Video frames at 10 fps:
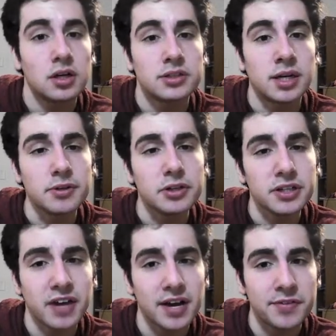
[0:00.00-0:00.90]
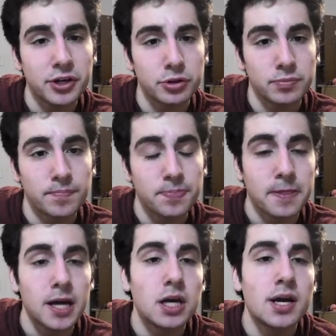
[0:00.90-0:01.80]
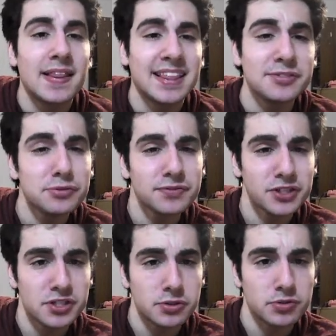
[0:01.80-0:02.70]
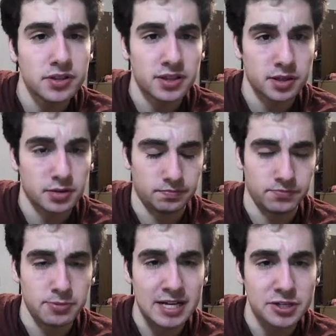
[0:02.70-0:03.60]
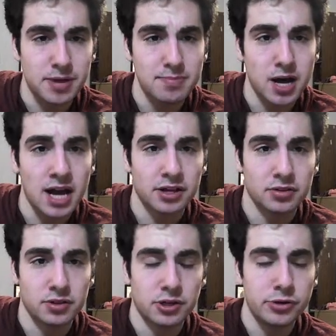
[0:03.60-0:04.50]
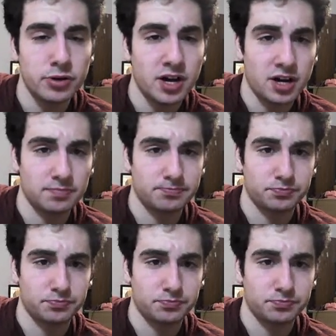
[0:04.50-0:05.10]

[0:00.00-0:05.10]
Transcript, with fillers: Number 35, Q. This refers to the mastermind behind the QAnon